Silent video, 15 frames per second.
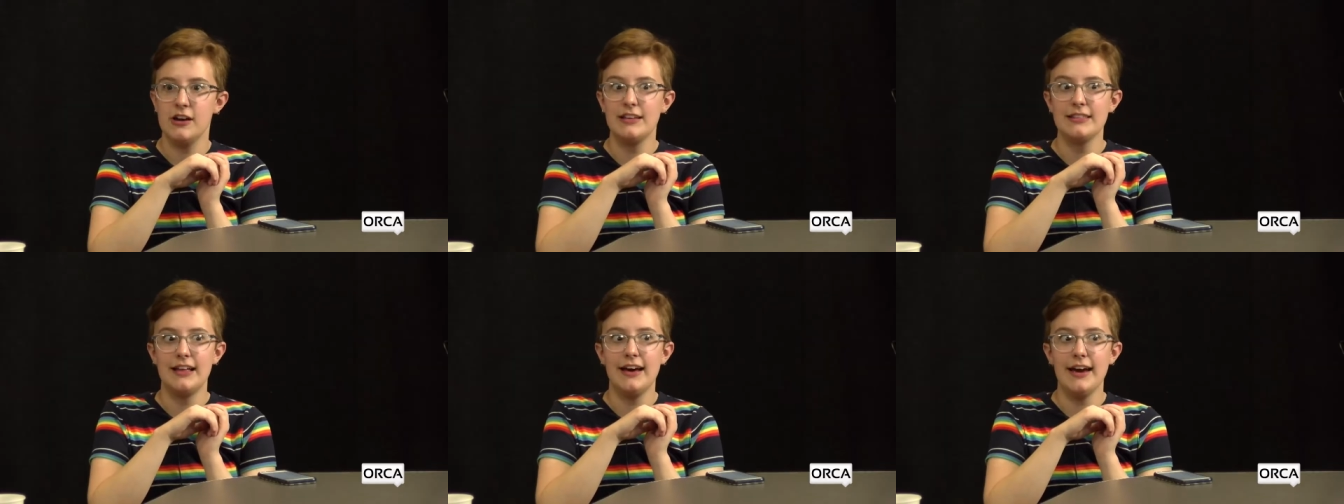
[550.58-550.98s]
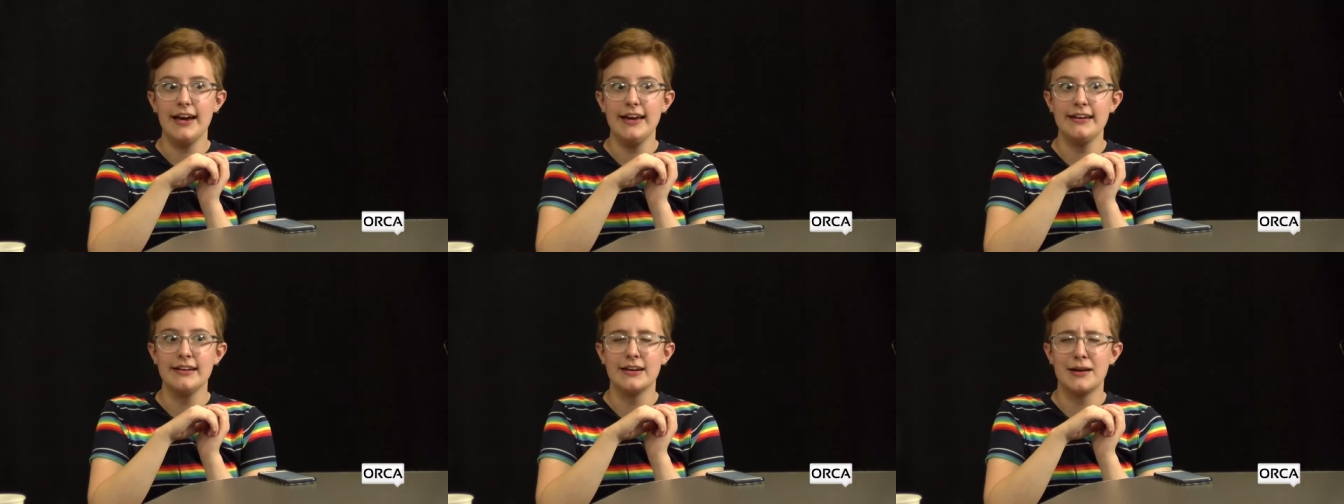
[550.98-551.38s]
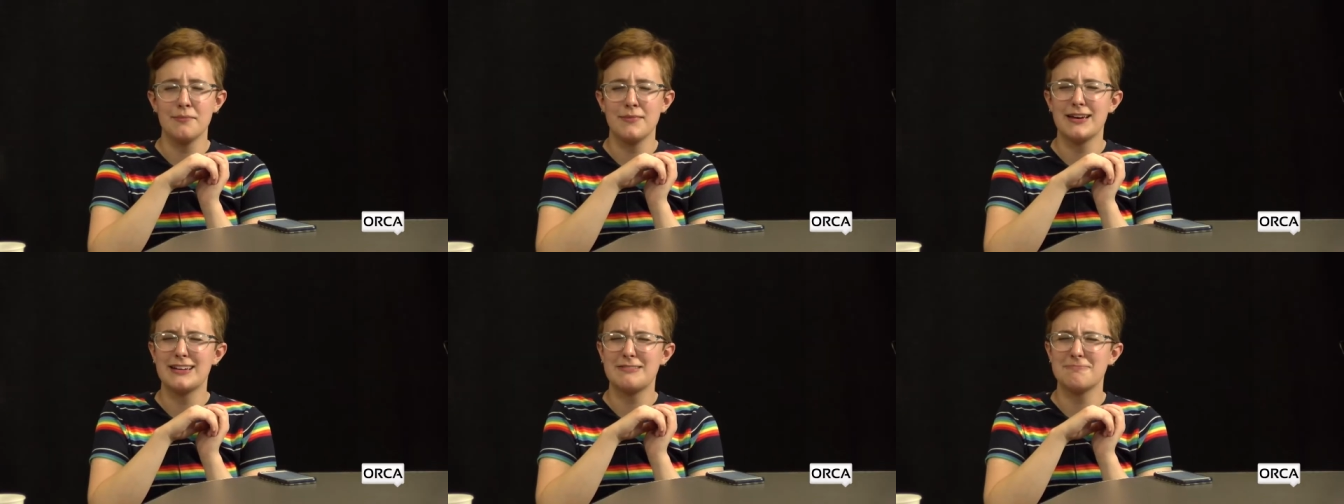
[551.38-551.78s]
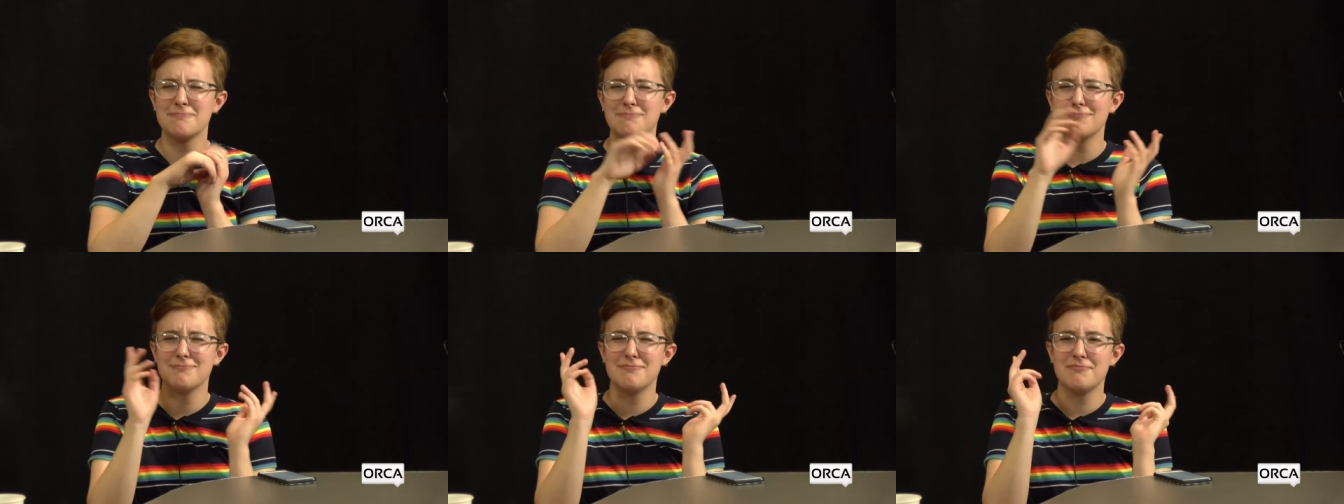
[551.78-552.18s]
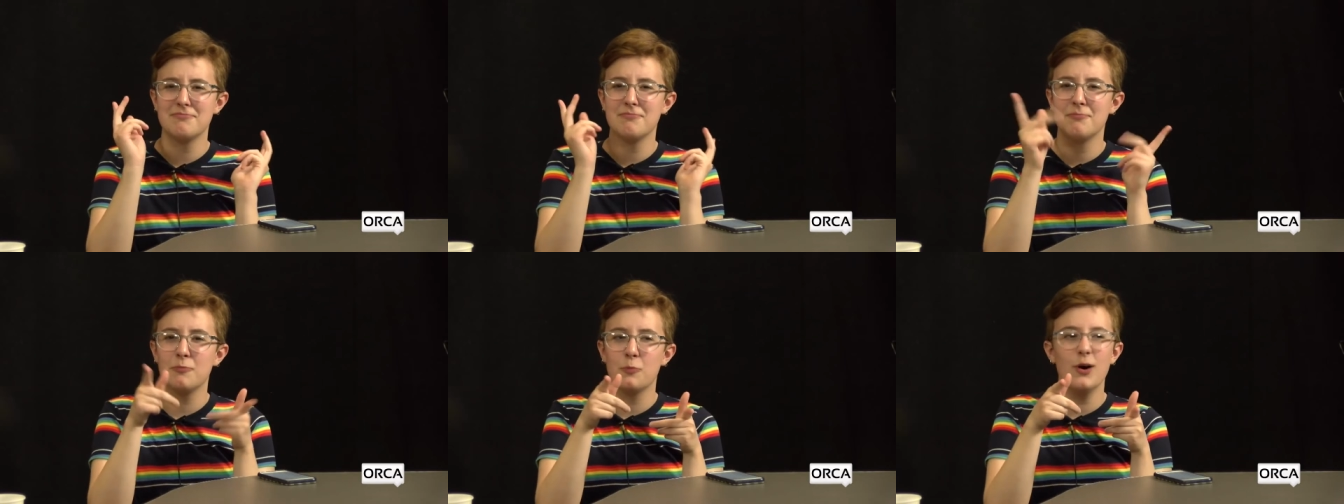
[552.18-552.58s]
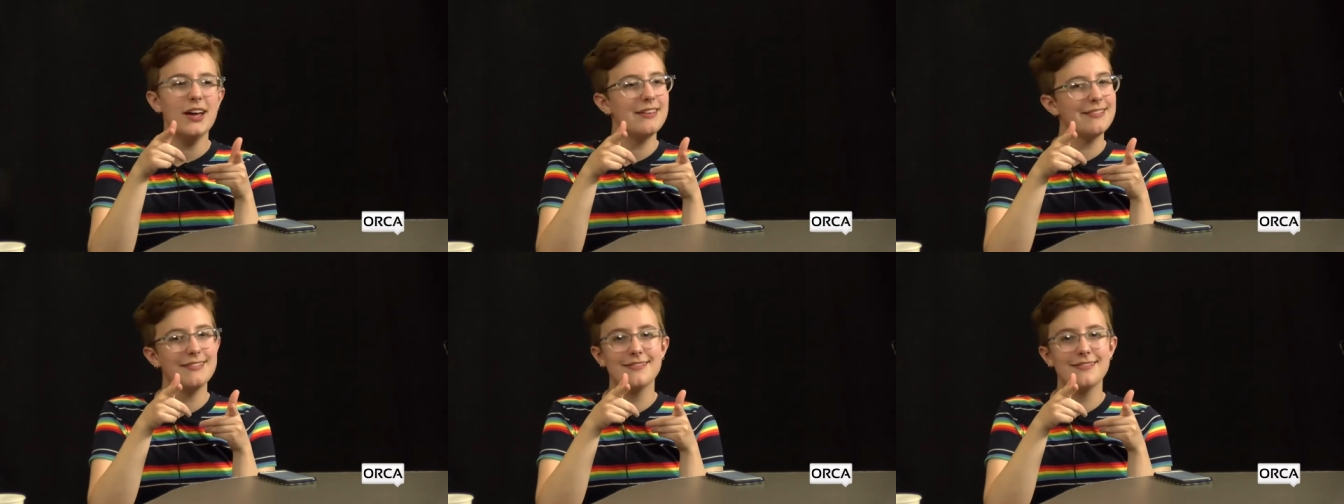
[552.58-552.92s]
online, and I'm like, what?